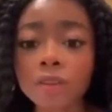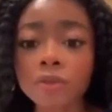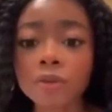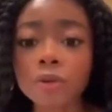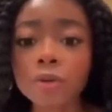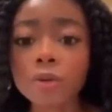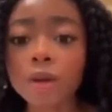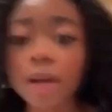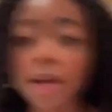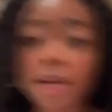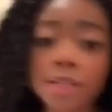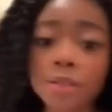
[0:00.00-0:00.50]

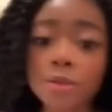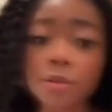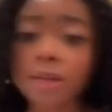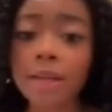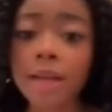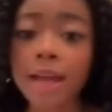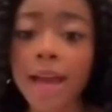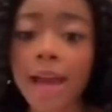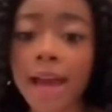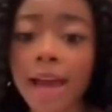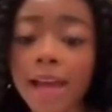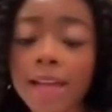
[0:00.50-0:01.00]

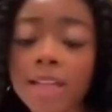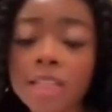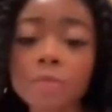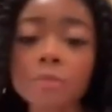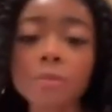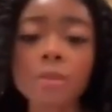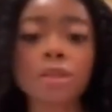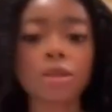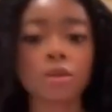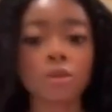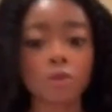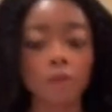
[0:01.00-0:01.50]
Cause
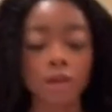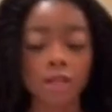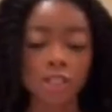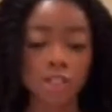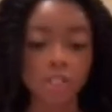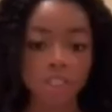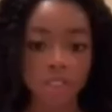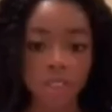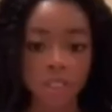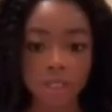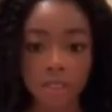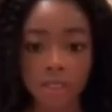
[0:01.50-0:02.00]
I would
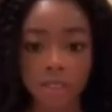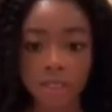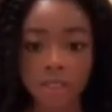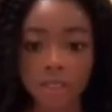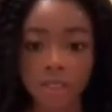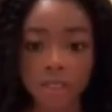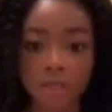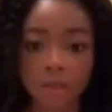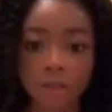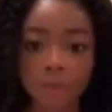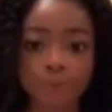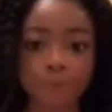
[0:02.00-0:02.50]
probably have to
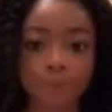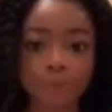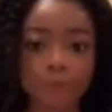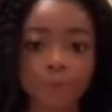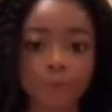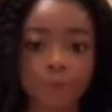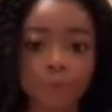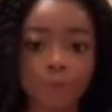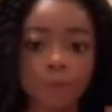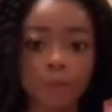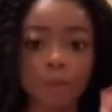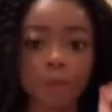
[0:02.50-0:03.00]
like get
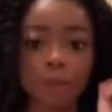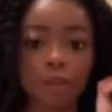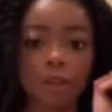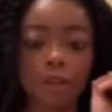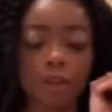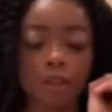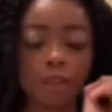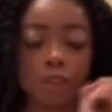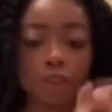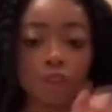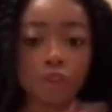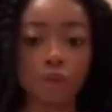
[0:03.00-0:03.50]
off.
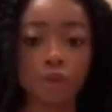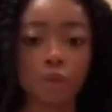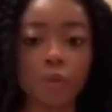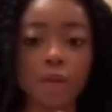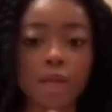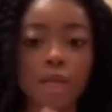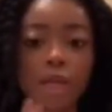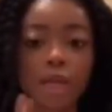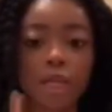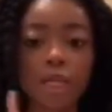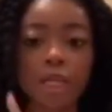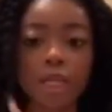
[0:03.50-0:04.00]

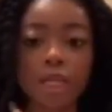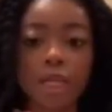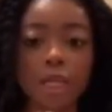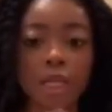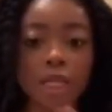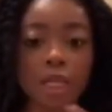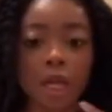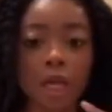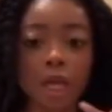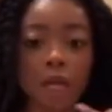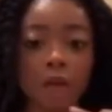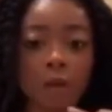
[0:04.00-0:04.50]
Actually, if
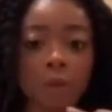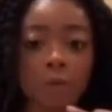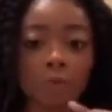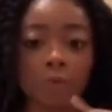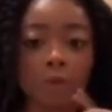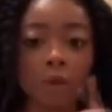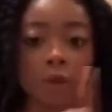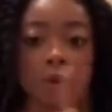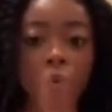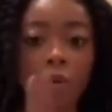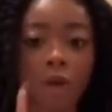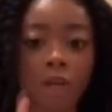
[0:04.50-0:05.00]
you guys
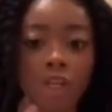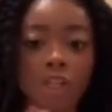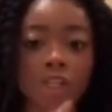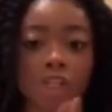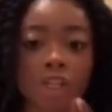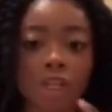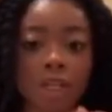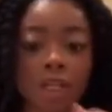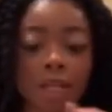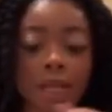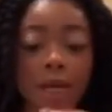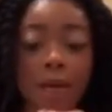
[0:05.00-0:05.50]
want to ask
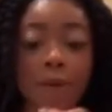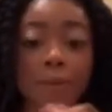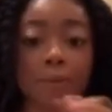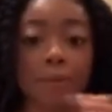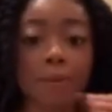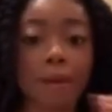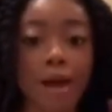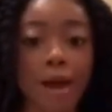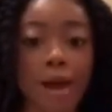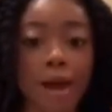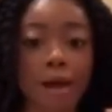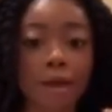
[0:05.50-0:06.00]
me
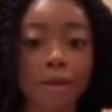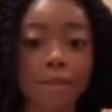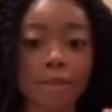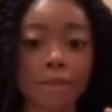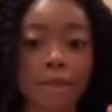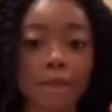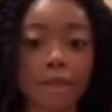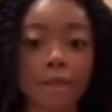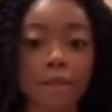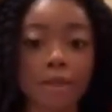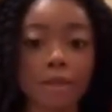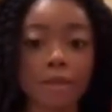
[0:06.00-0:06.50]

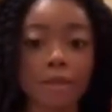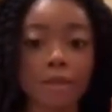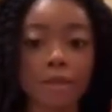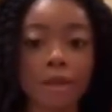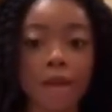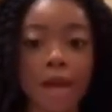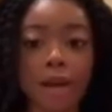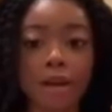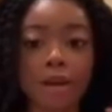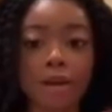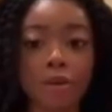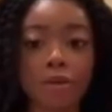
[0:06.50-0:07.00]
questions,
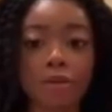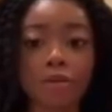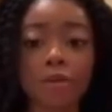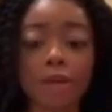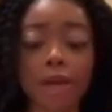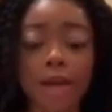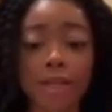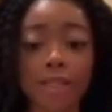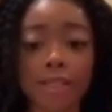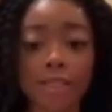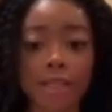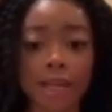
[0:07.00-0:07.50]

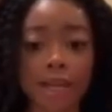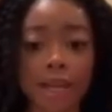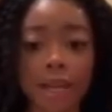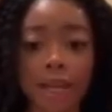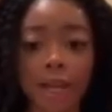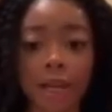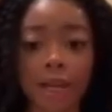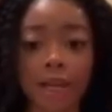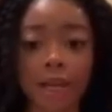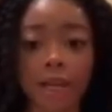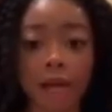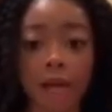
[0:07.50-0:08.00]
do
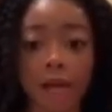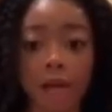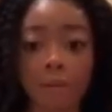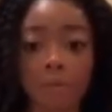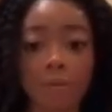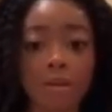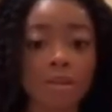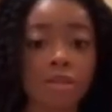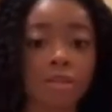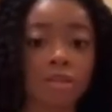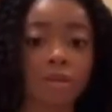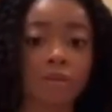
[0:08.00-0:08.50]
it in the
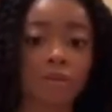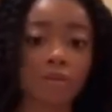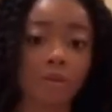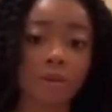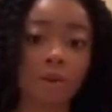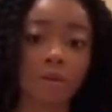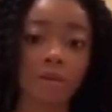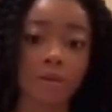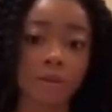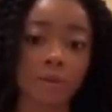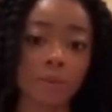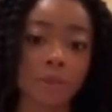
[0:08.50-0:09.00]

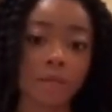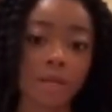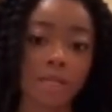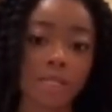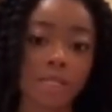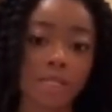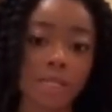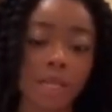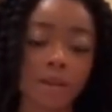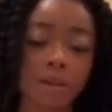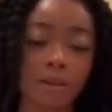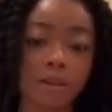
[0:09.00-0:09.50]
um
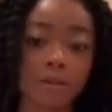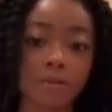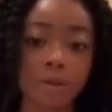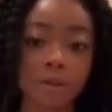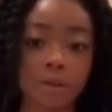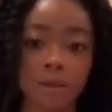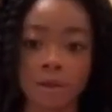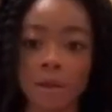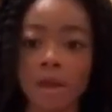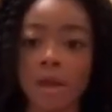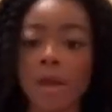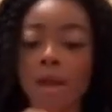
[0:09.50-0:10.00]
question like
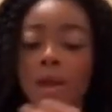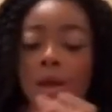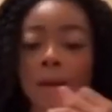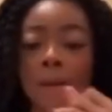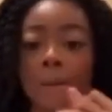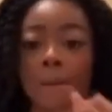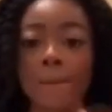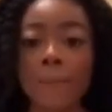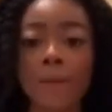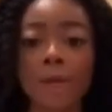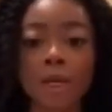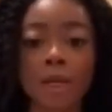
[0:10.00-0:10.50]
box.
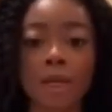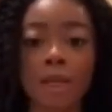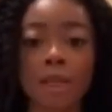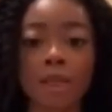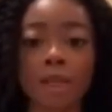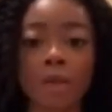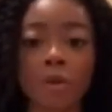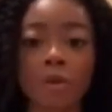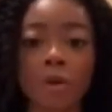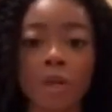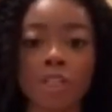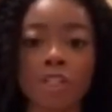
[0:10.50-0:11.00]
Like
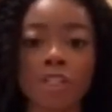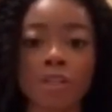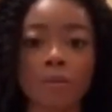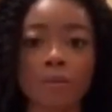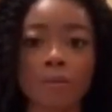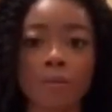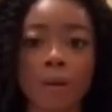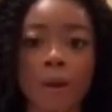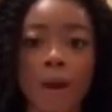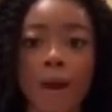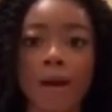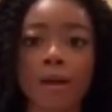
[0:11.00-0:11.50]
I know you
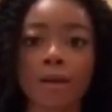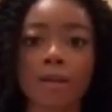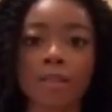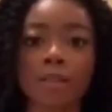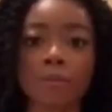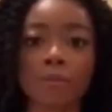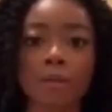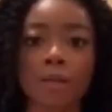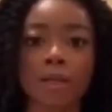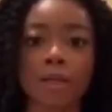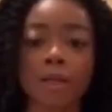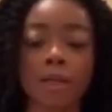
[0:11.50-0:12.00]
guys
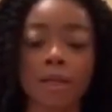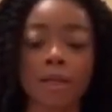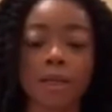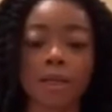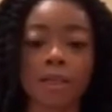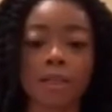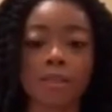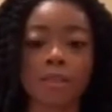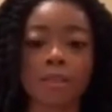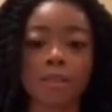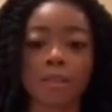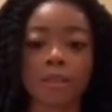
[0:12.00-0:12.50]
can't
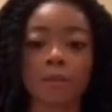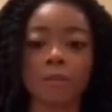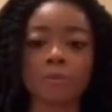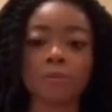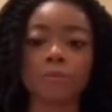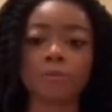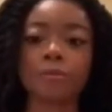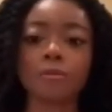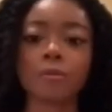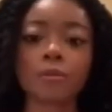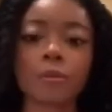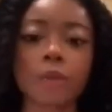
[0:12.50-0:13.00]
comment, so if you
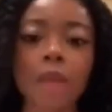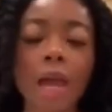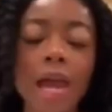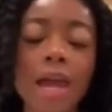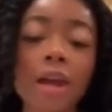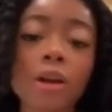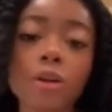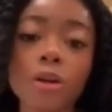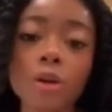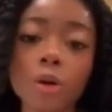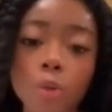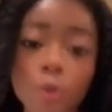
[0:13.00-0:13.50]
have something to
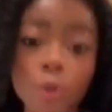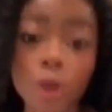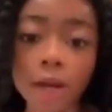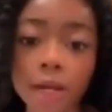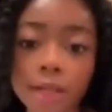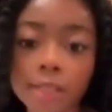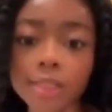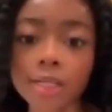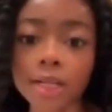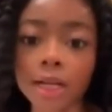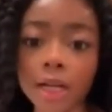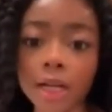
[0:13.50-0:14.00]
say to me,